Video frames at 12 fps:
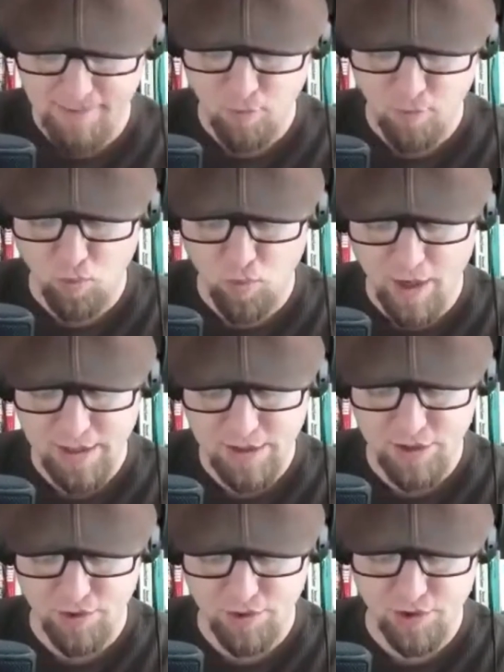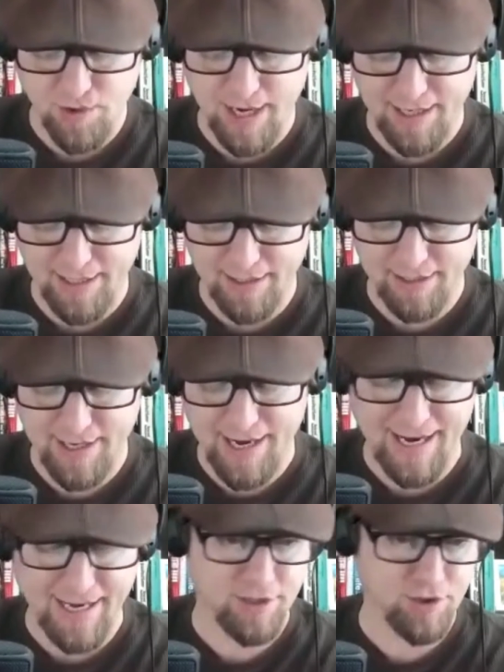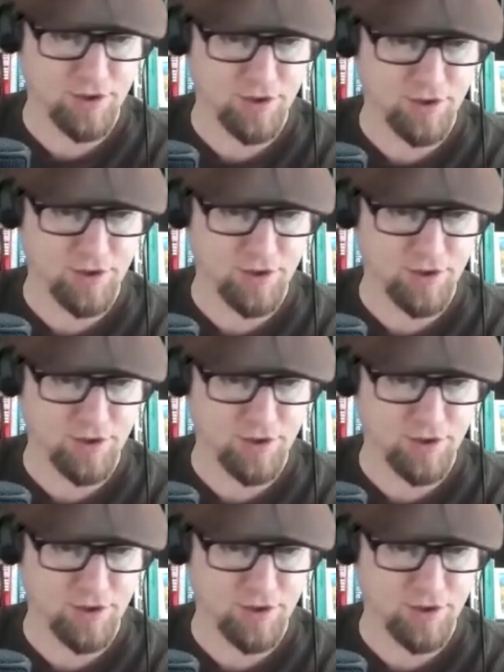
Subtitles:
What is your trading edge?